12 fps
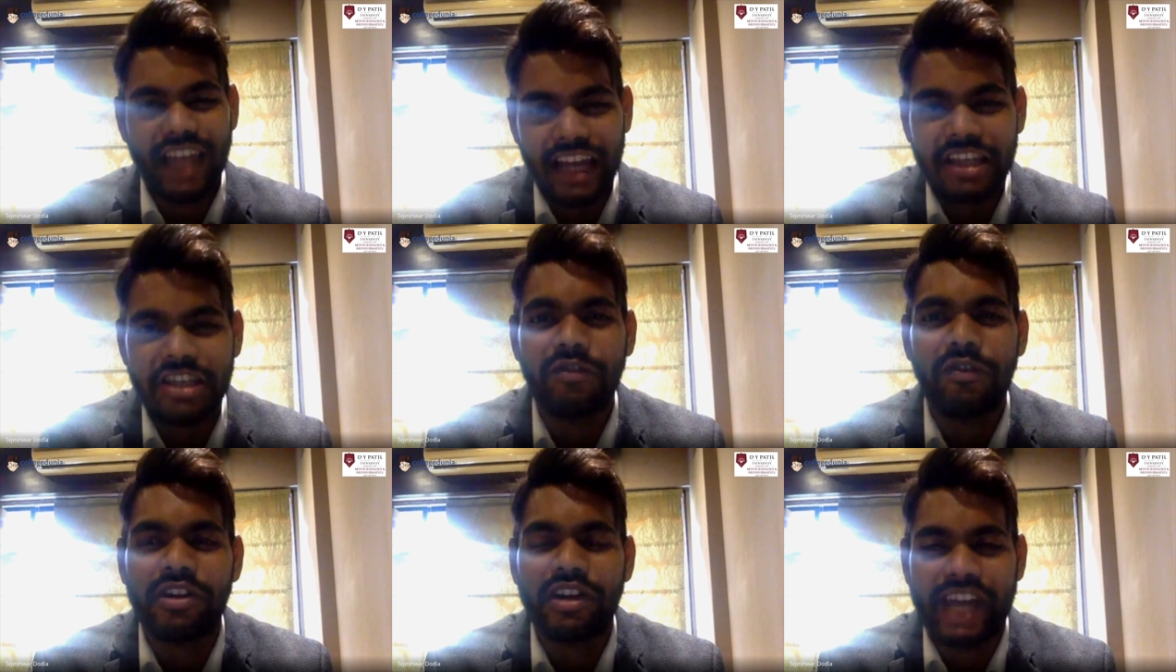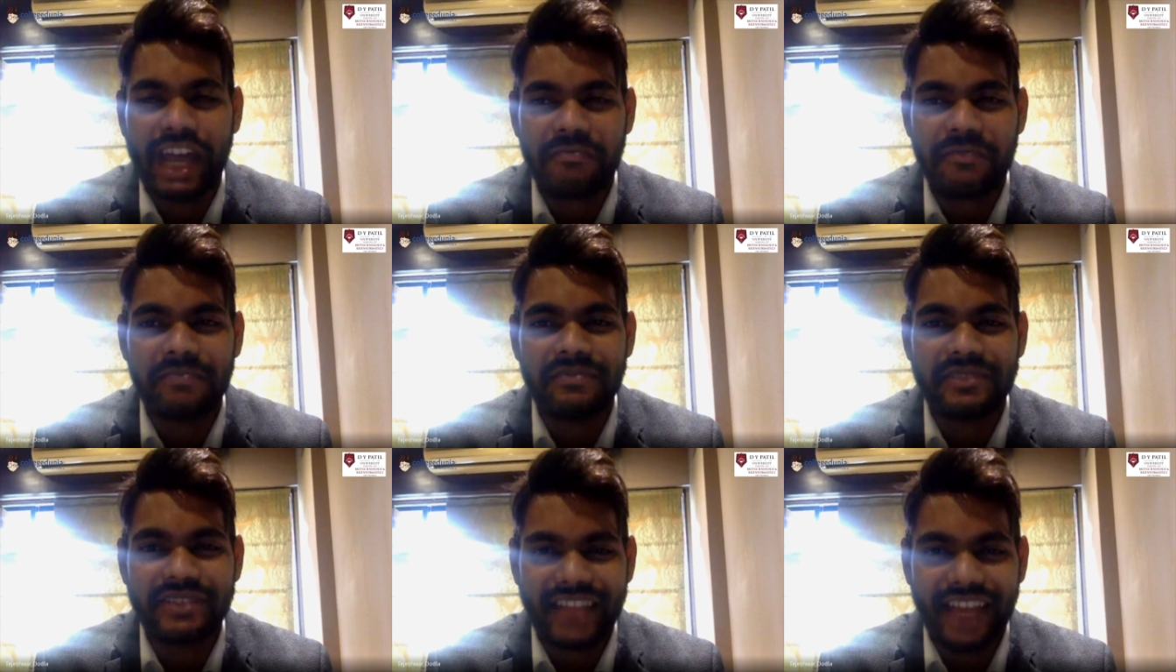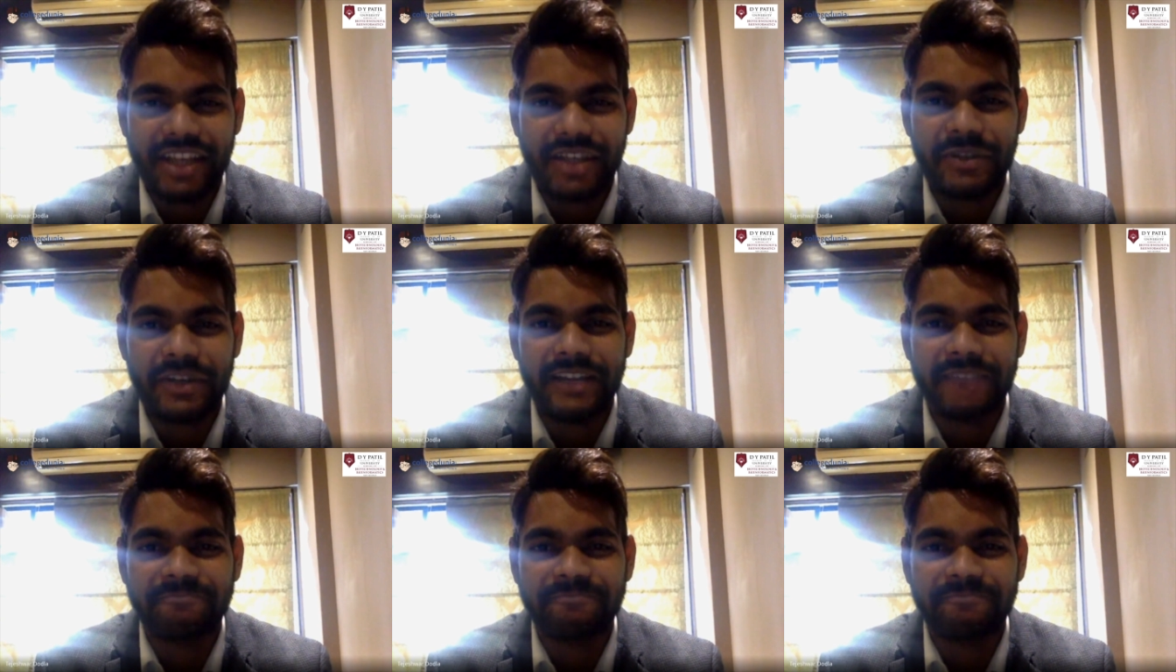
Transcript: Thank you for your time, ma'am. Thank you again.